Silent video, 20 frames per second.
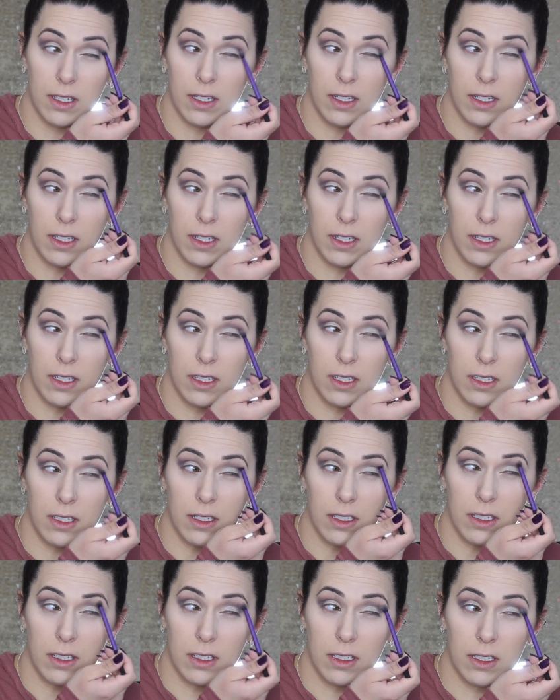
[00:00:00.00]

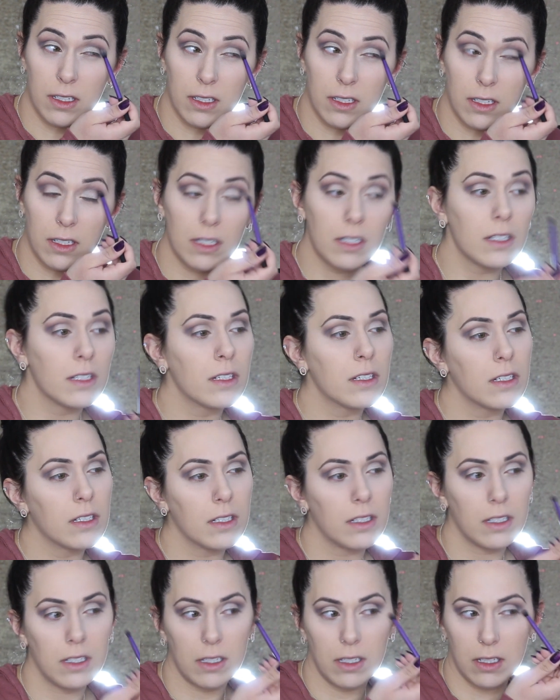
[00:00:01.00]

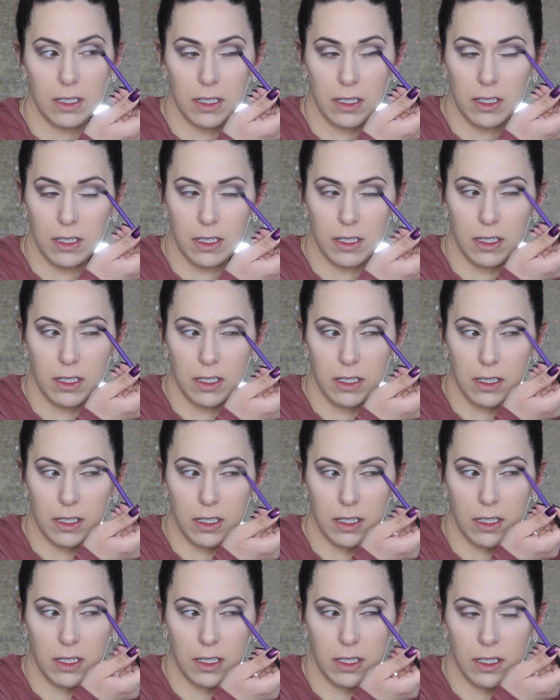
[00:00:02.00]

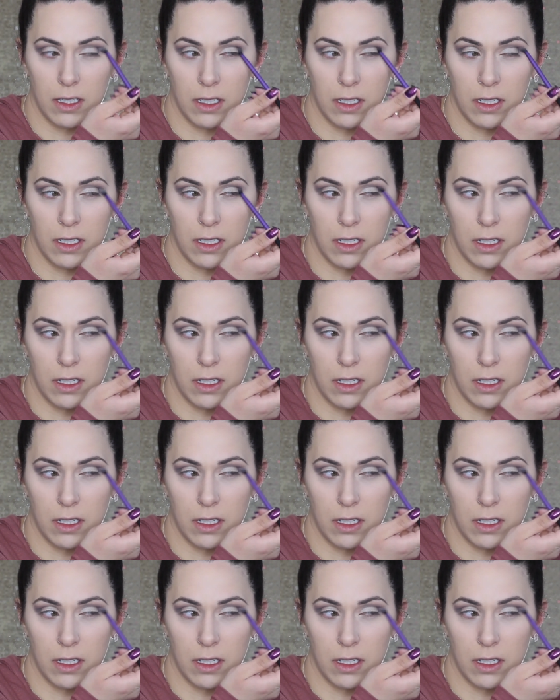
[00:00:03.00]
Nobody speaks.